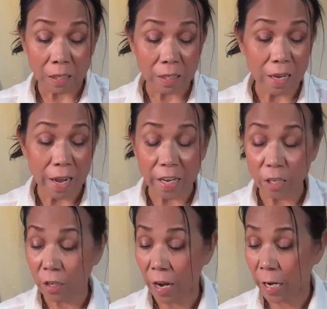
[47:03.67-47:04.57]
and just like
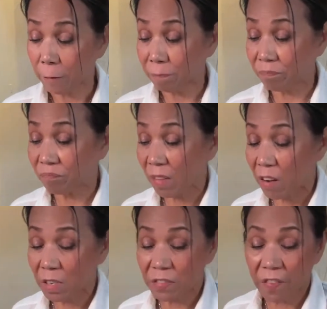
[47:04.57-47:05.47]
yesterday,
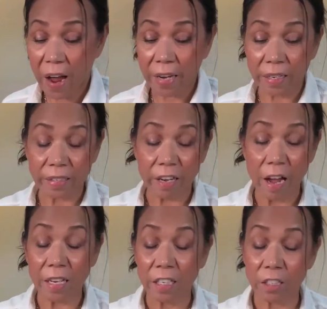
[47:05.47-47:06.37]
it was fine
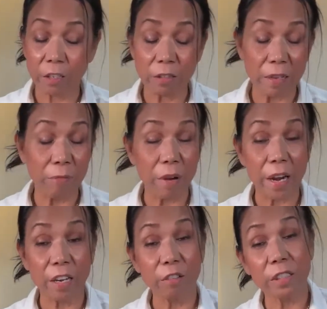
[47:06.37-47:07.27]
until I need to go
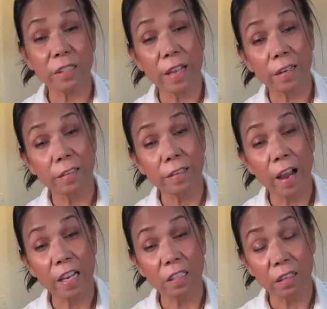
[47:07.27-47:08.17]
somewhere and notice that the
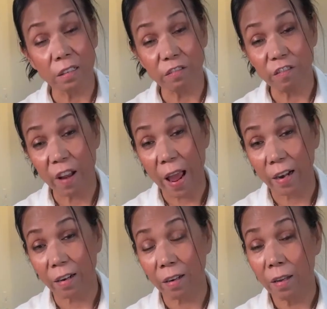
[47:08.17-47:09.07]
tires is
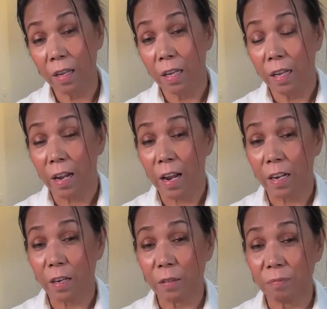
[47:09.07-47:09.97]
flattened,
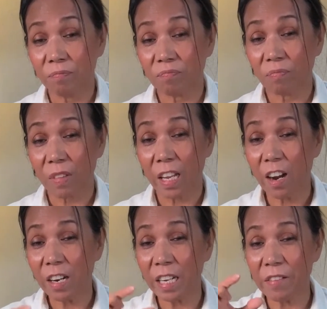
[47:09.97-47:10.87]
and it
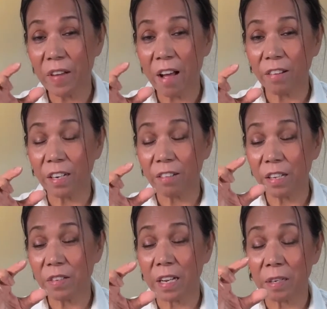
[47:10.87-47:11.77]
already gave out.
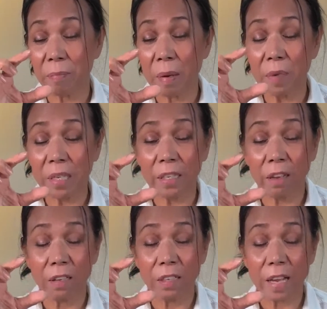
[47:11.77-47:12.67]
There was like
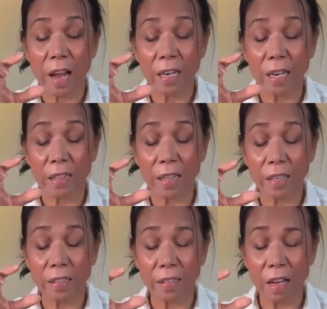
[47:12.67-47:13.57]
bubbling on the
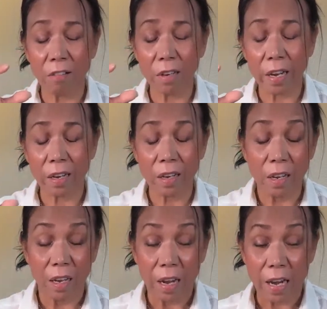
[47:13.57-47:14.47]
tire like this and
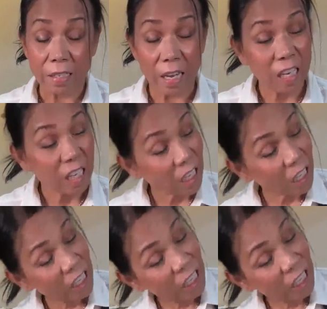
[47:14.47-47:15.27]
out there. And I said,